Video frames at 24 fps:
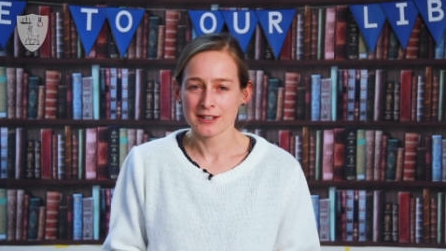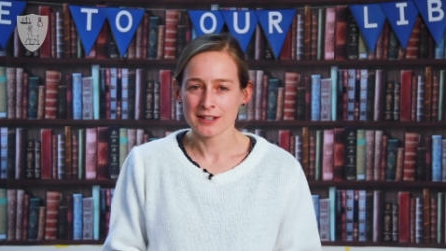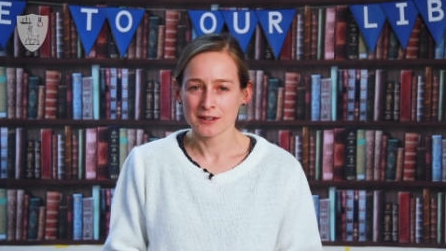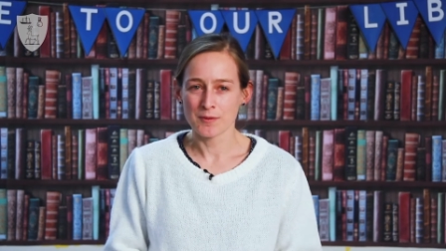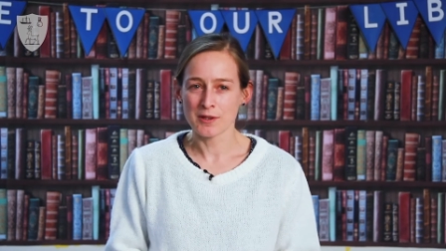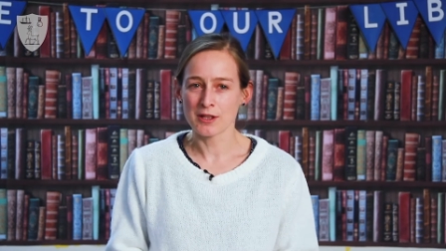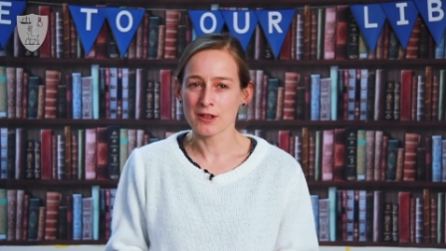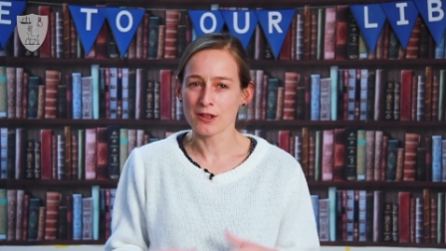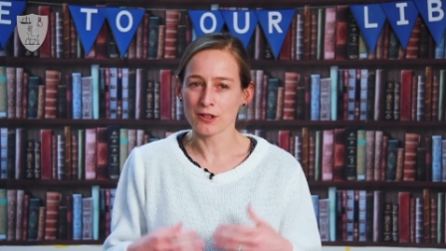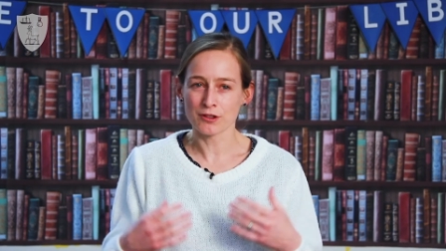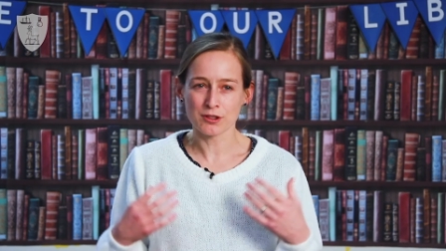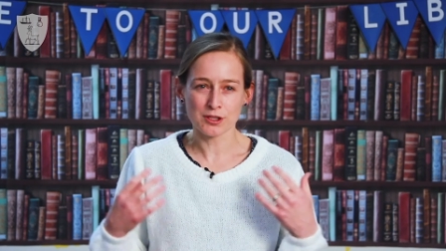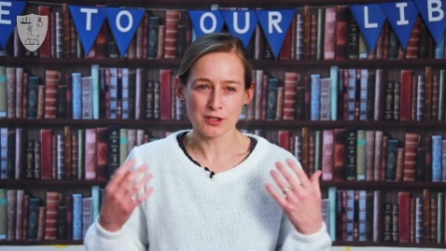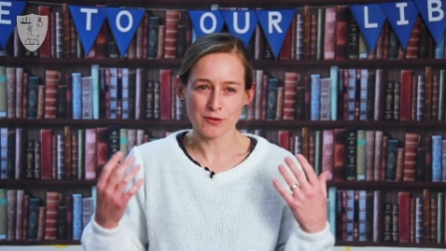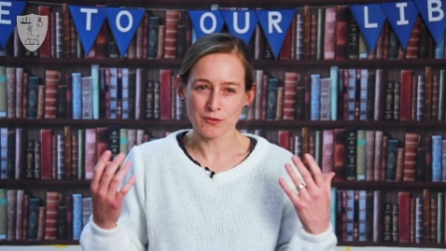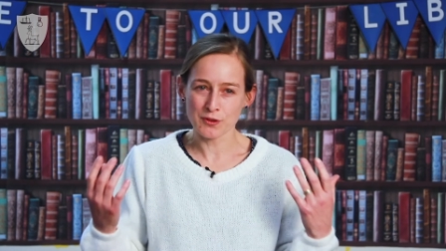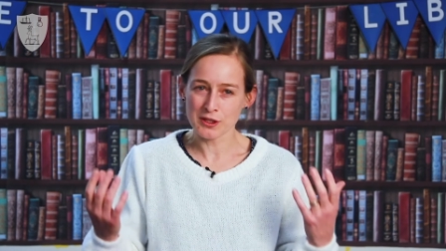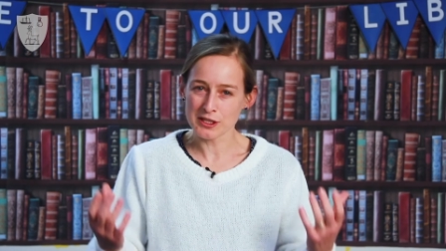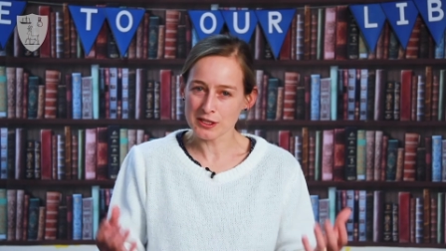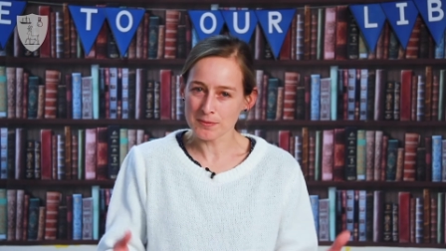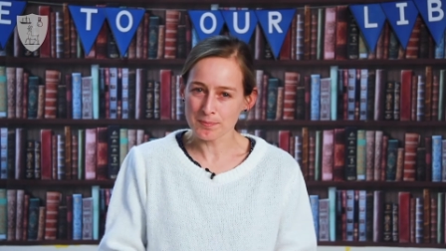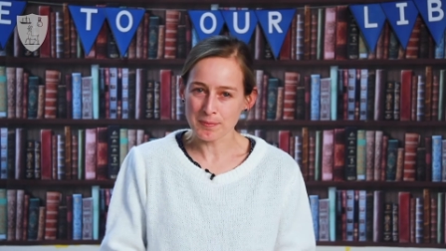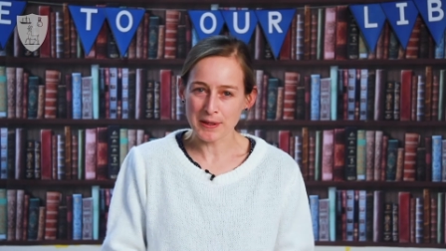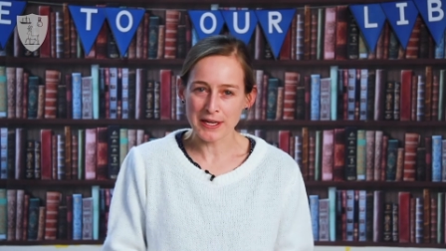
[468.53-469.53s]
with lots of
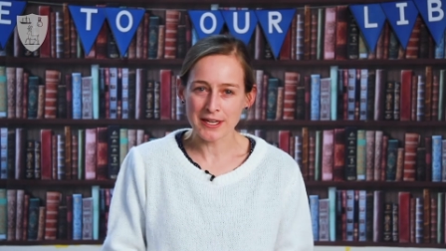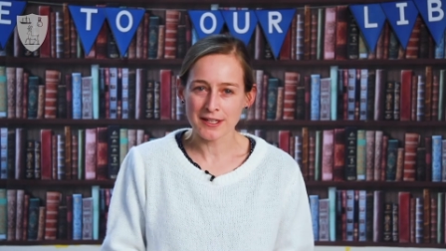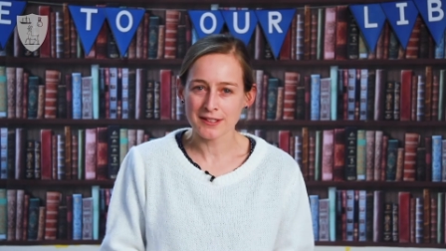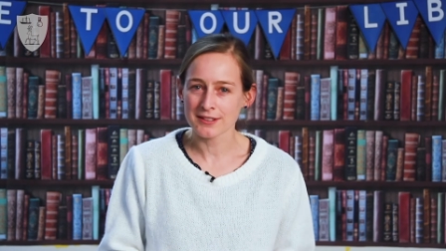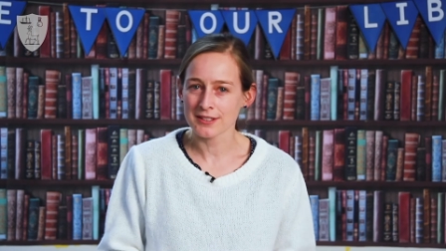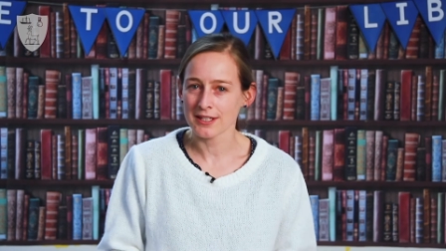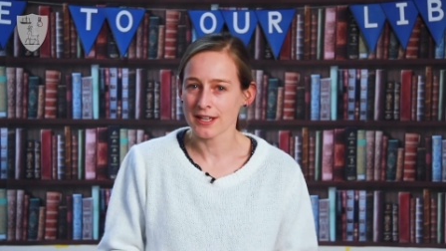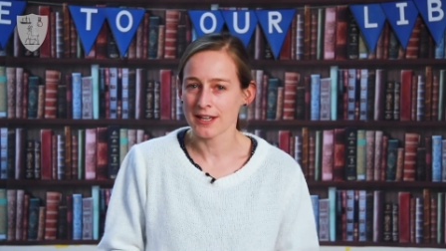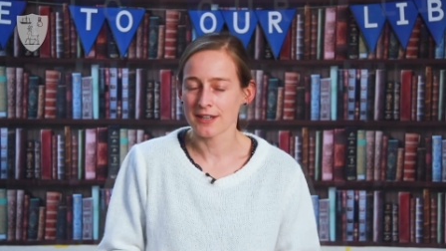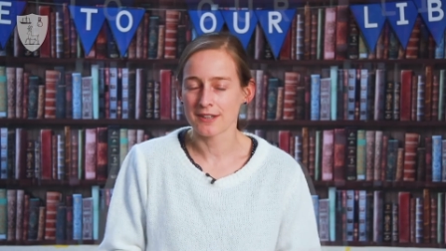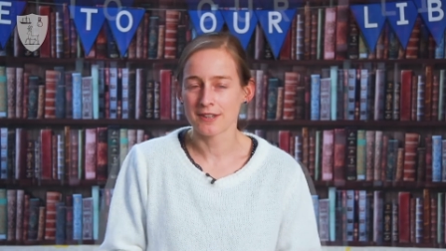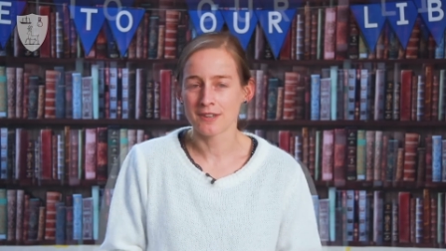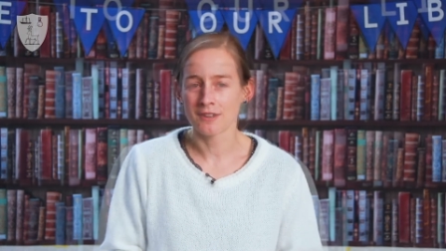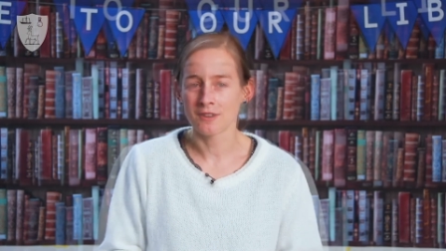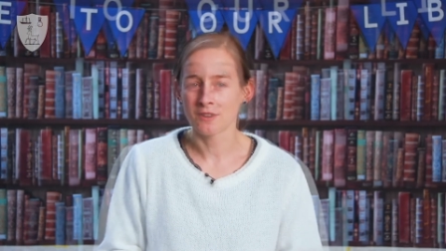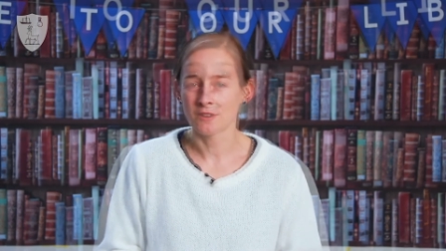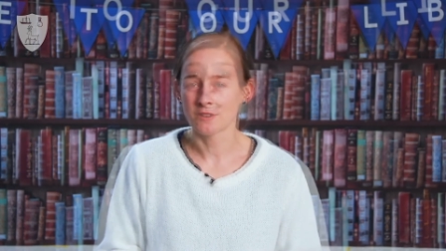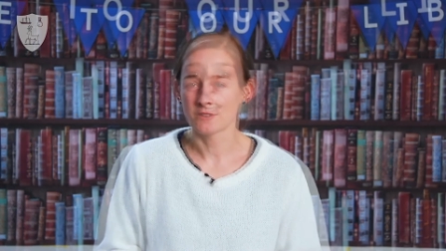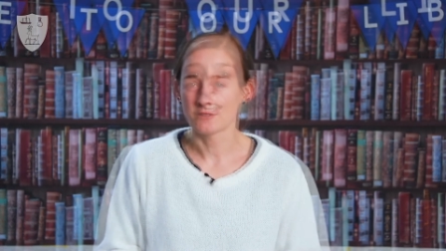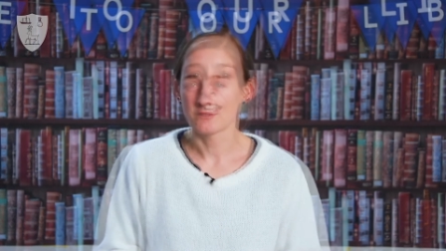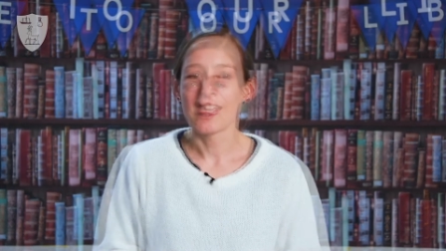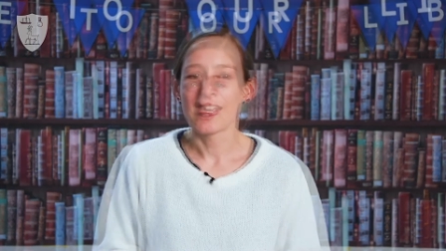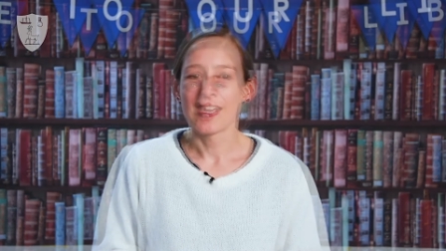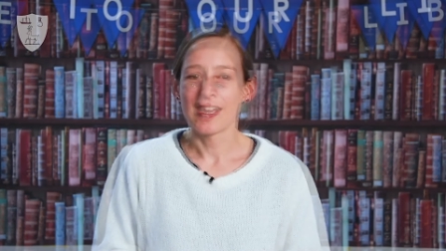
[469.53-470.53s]
respect and
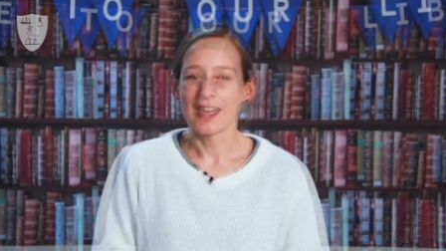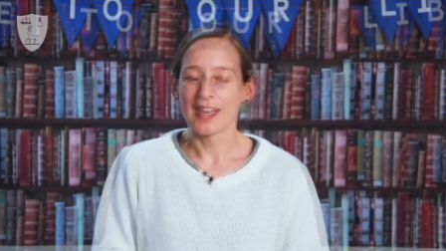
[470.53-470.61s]
love.